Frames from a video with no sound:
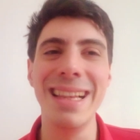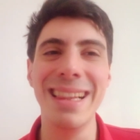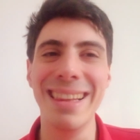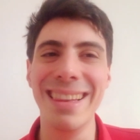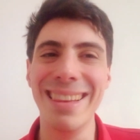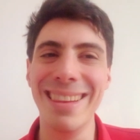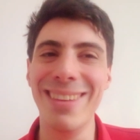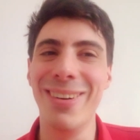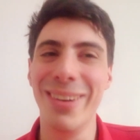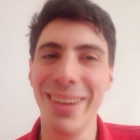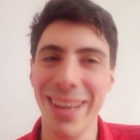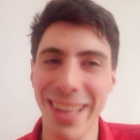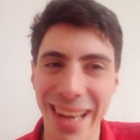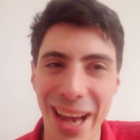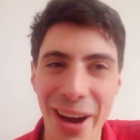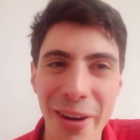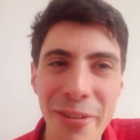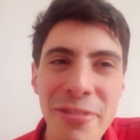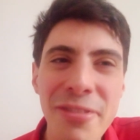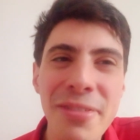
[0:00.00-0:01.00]
long
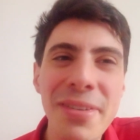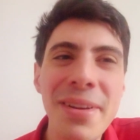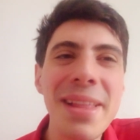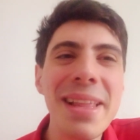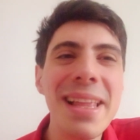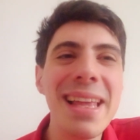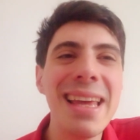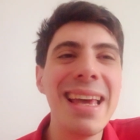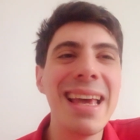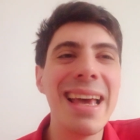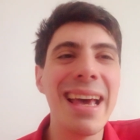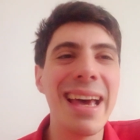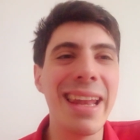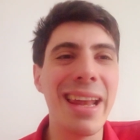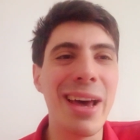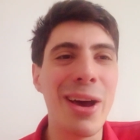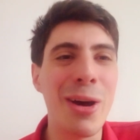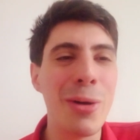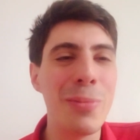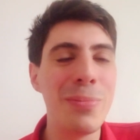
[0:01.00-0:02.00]
enough
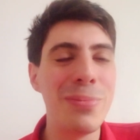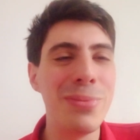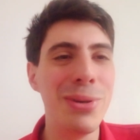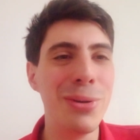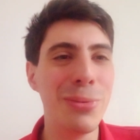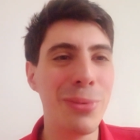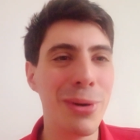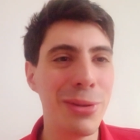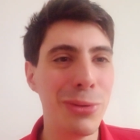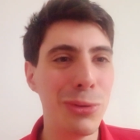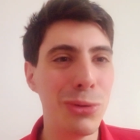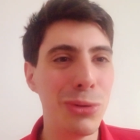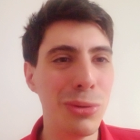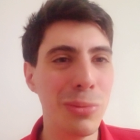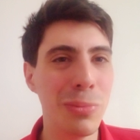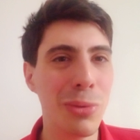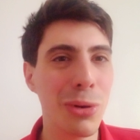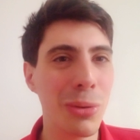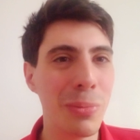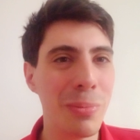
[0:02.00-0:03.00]
and I hope you weren't too
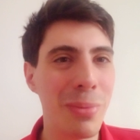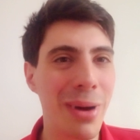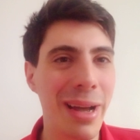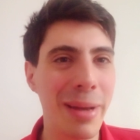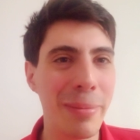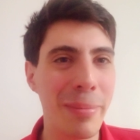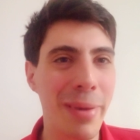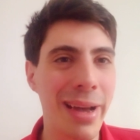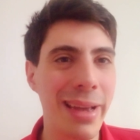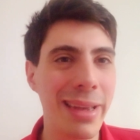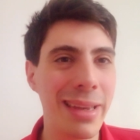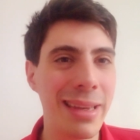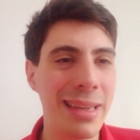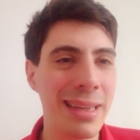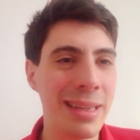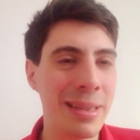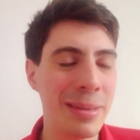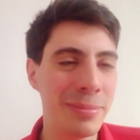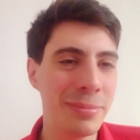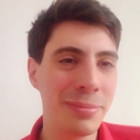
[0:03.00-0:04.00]
bored by
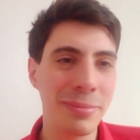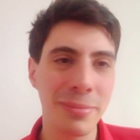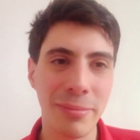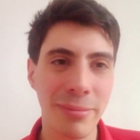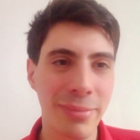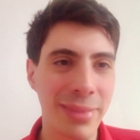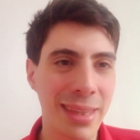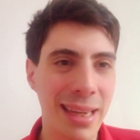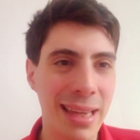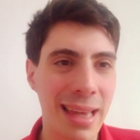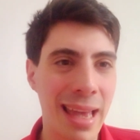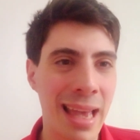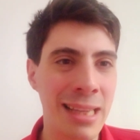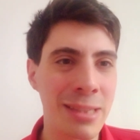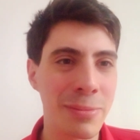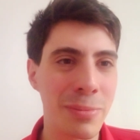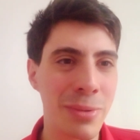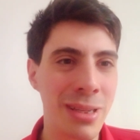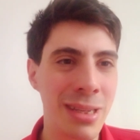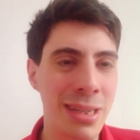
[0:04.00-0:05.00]
my
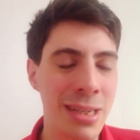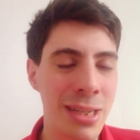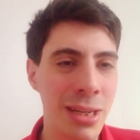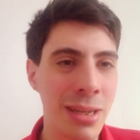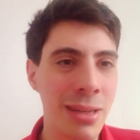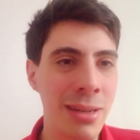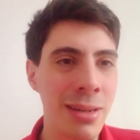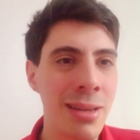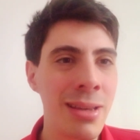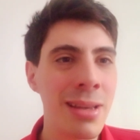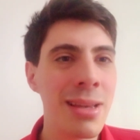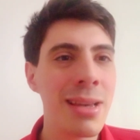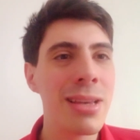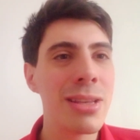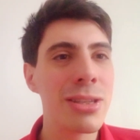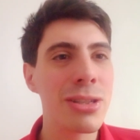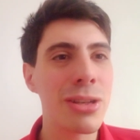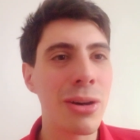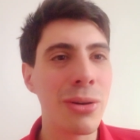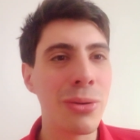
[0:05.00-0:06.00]
exposition.
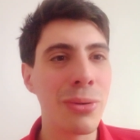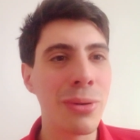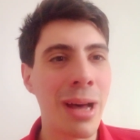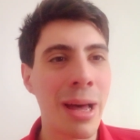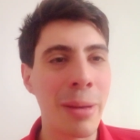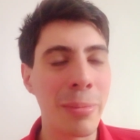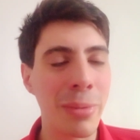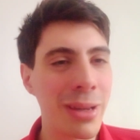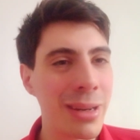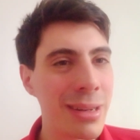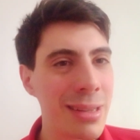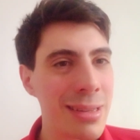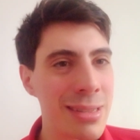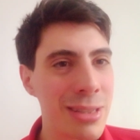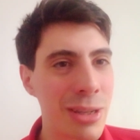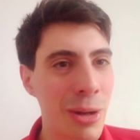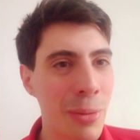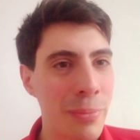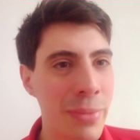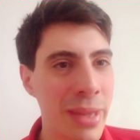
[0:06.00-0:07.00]
So I'm gonna
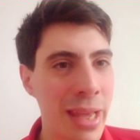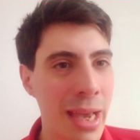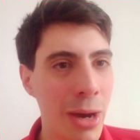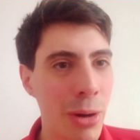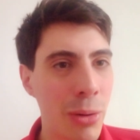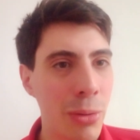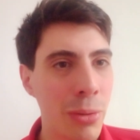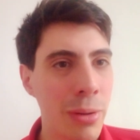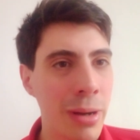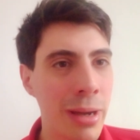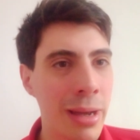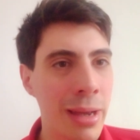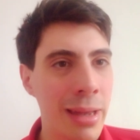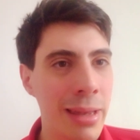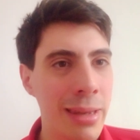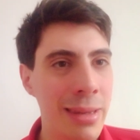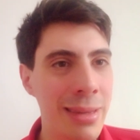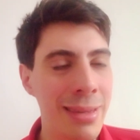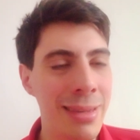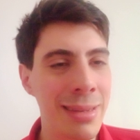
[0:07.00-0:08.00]
stop now
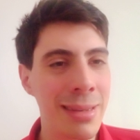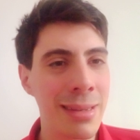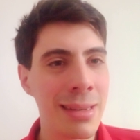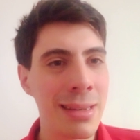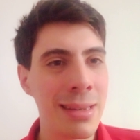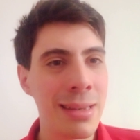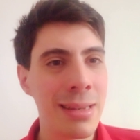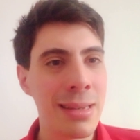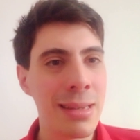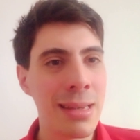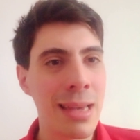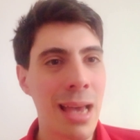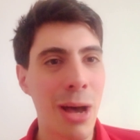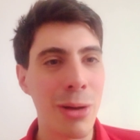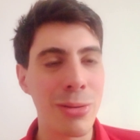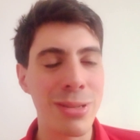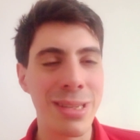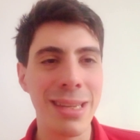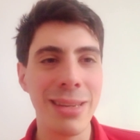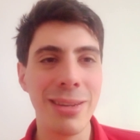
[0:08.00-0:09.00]
and
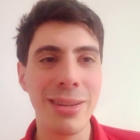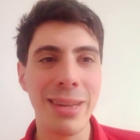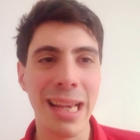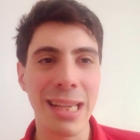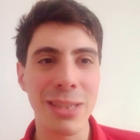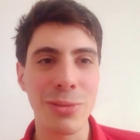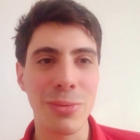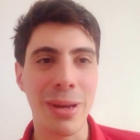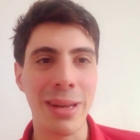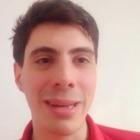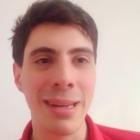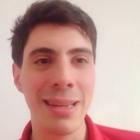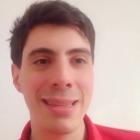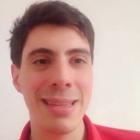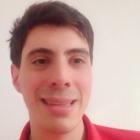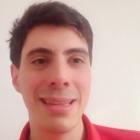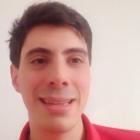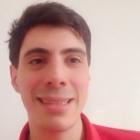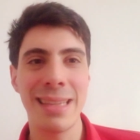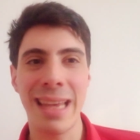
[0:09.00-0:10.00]
I'll see you in the next one.
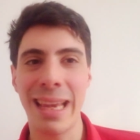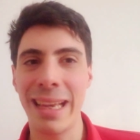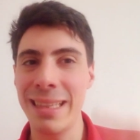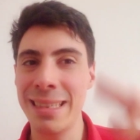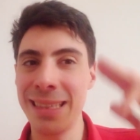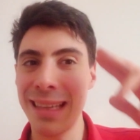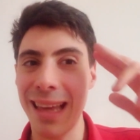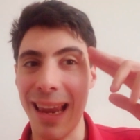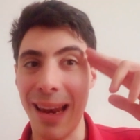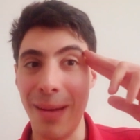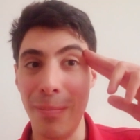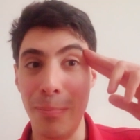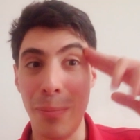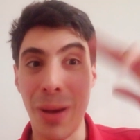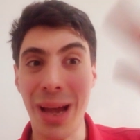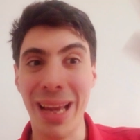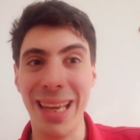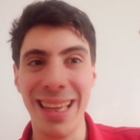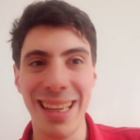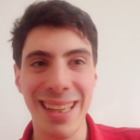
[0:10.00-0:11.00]
Thanks and
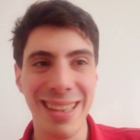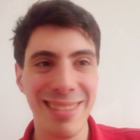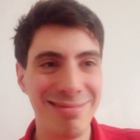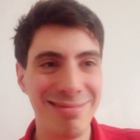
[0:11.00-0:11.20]
bye.